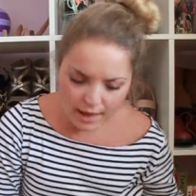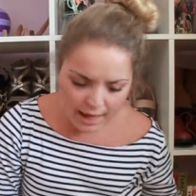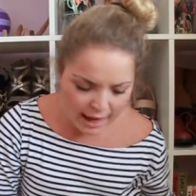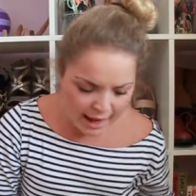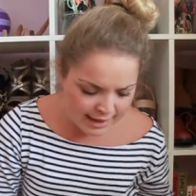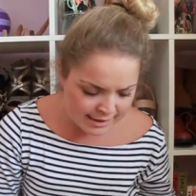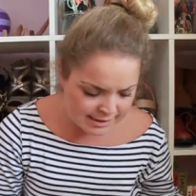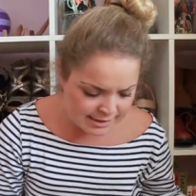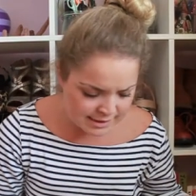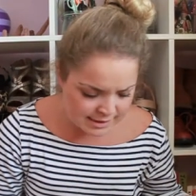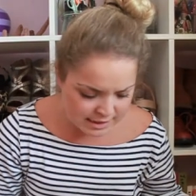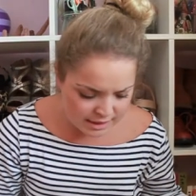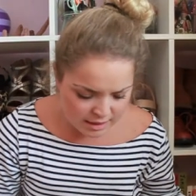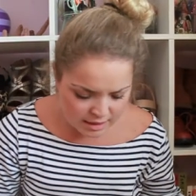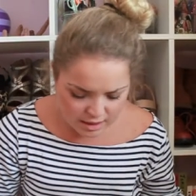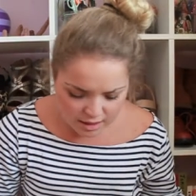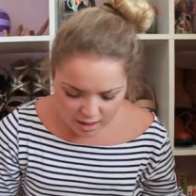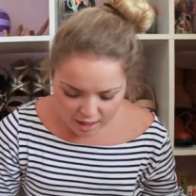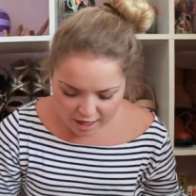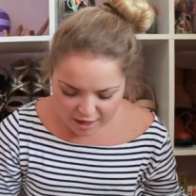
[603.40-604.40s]
and
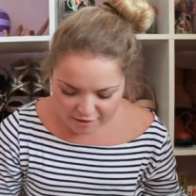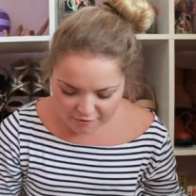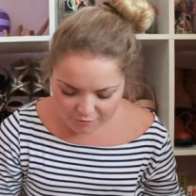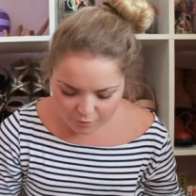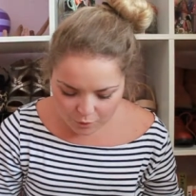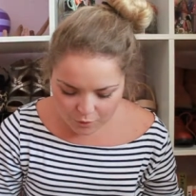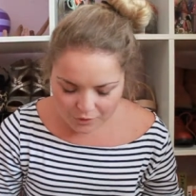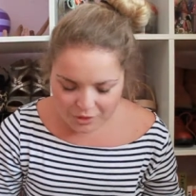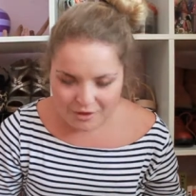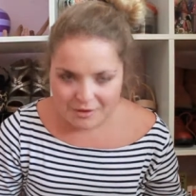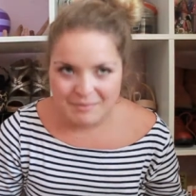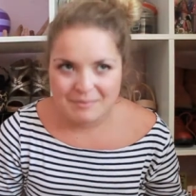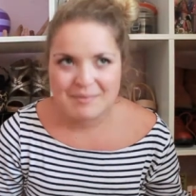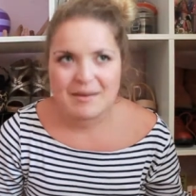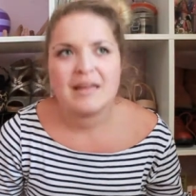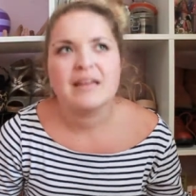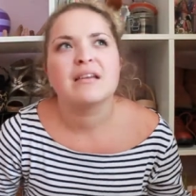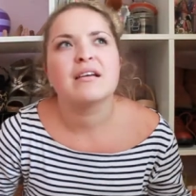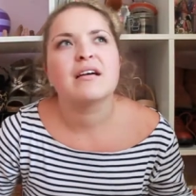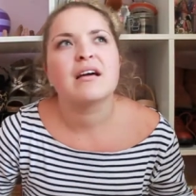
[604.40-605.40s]
I've worn
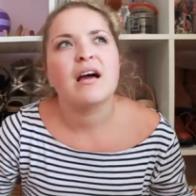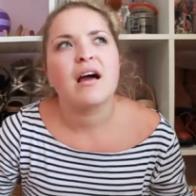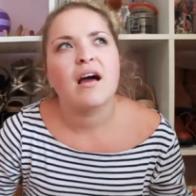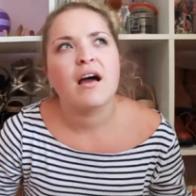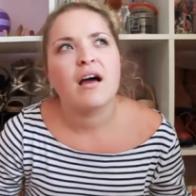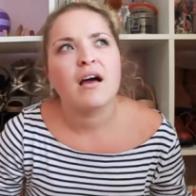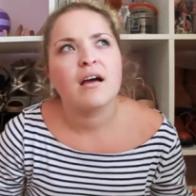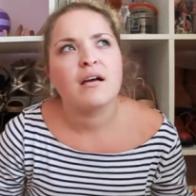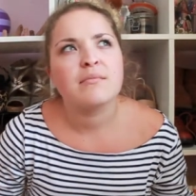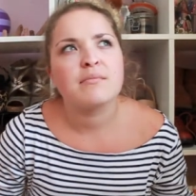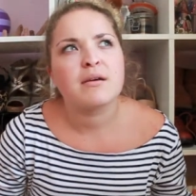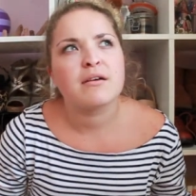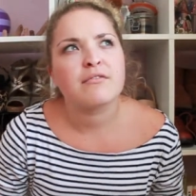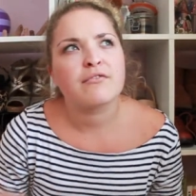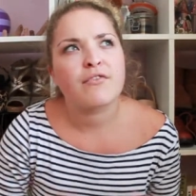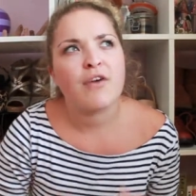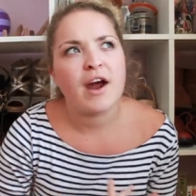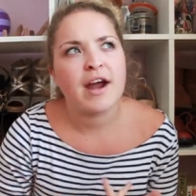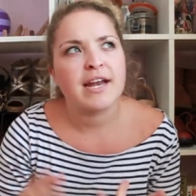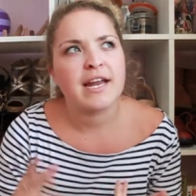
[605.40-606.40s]
them
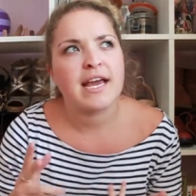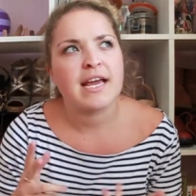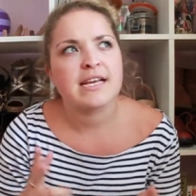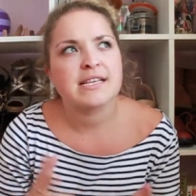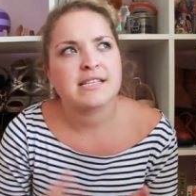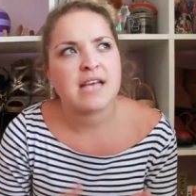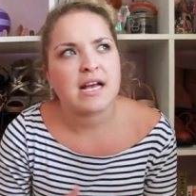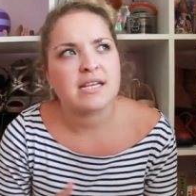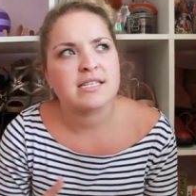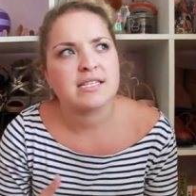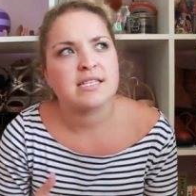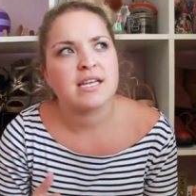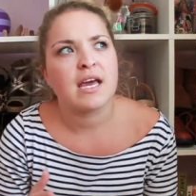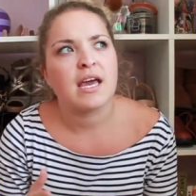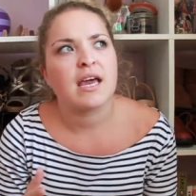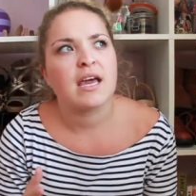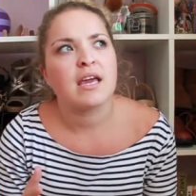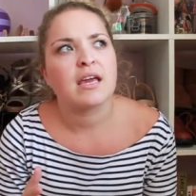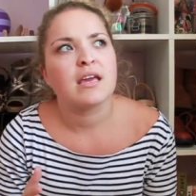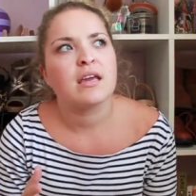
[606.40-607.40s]
Friday,
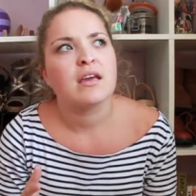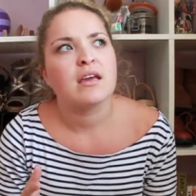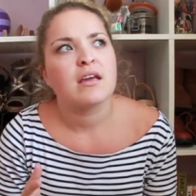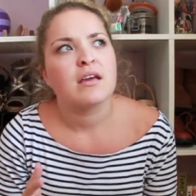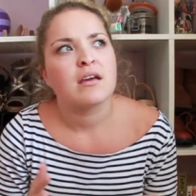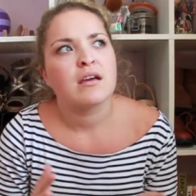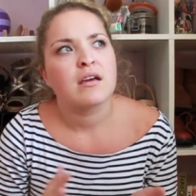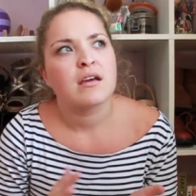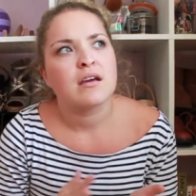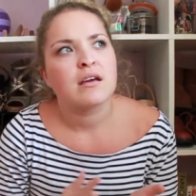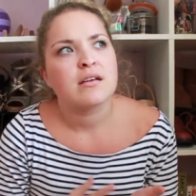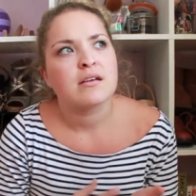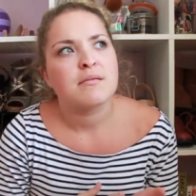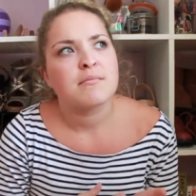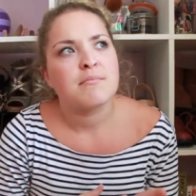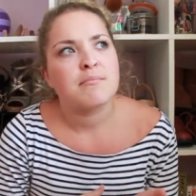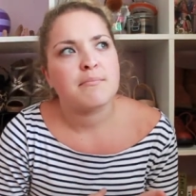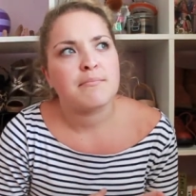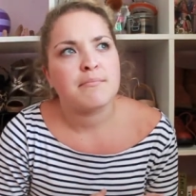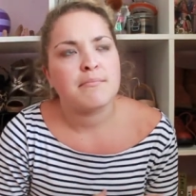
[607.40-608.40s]
Saturday,
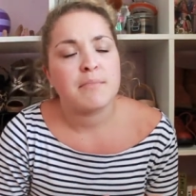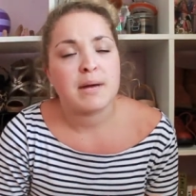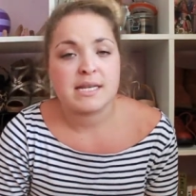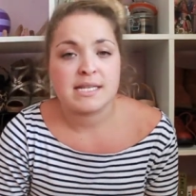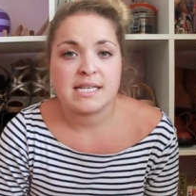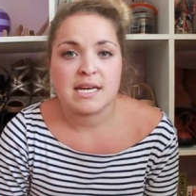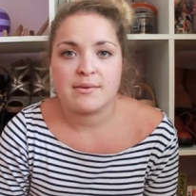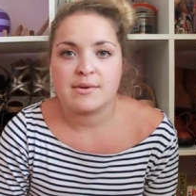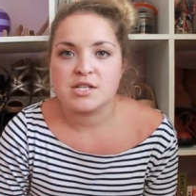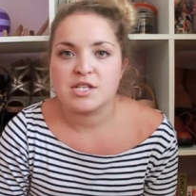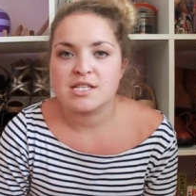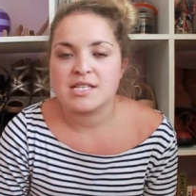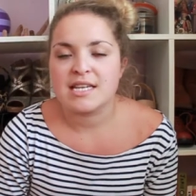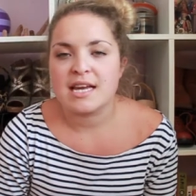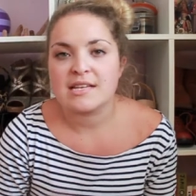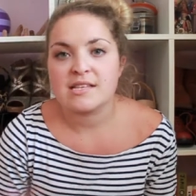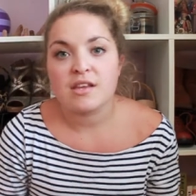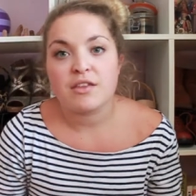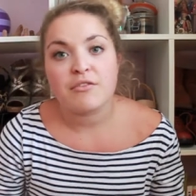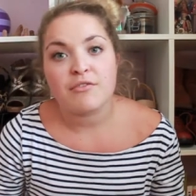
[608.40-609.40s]
Monday, which is
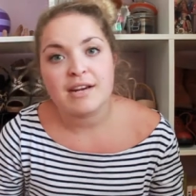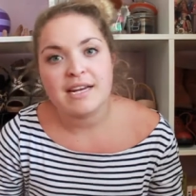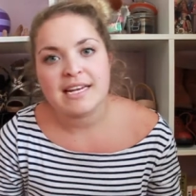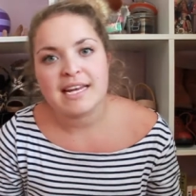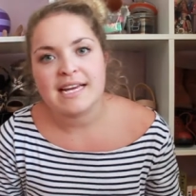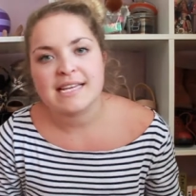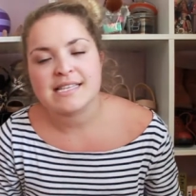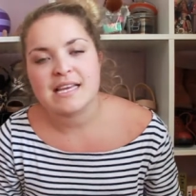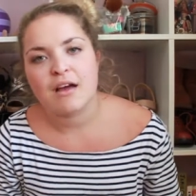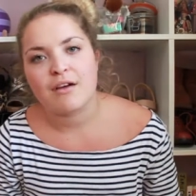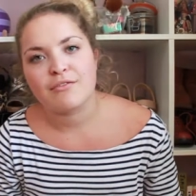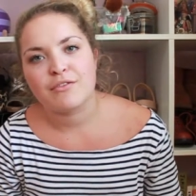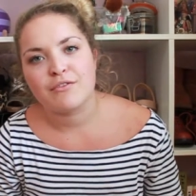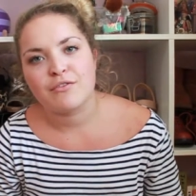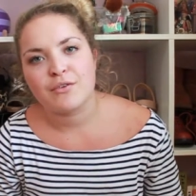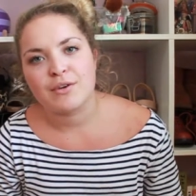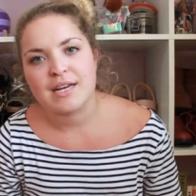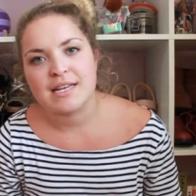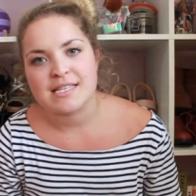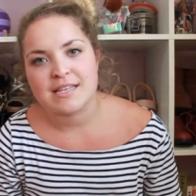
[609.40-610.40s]
today, so 3 days out of the
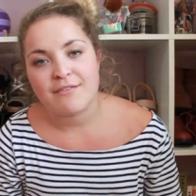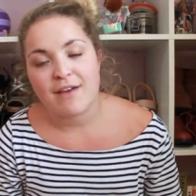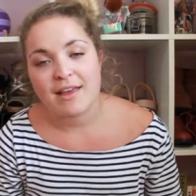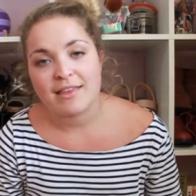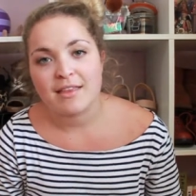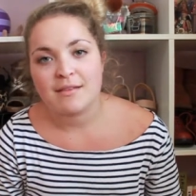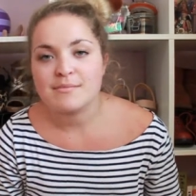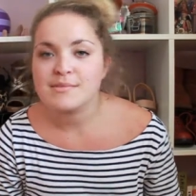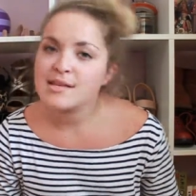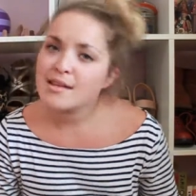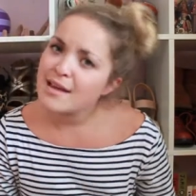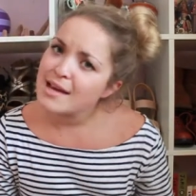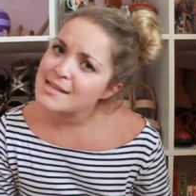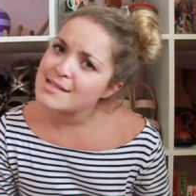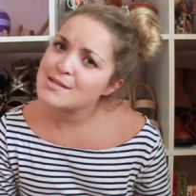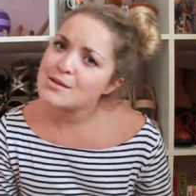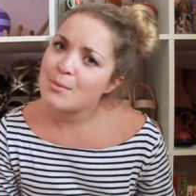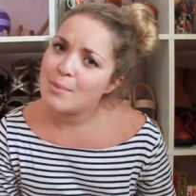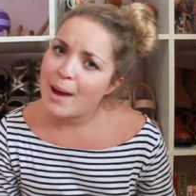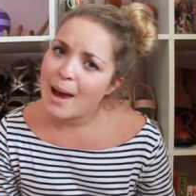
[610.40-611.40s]
4 days I've had them, so
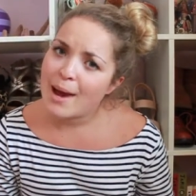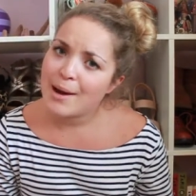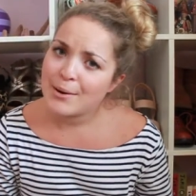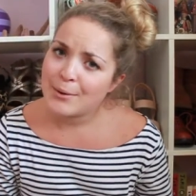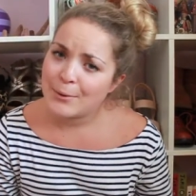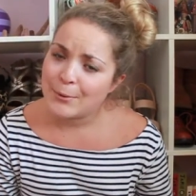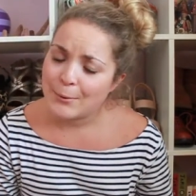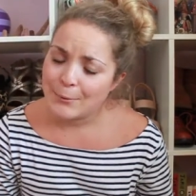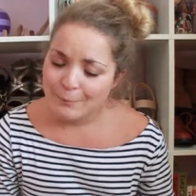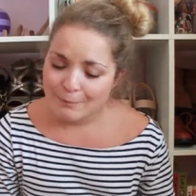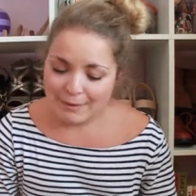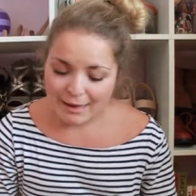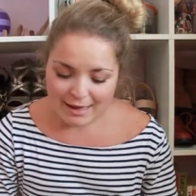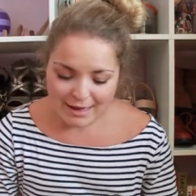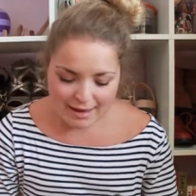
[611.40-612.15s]
that's not bad at all.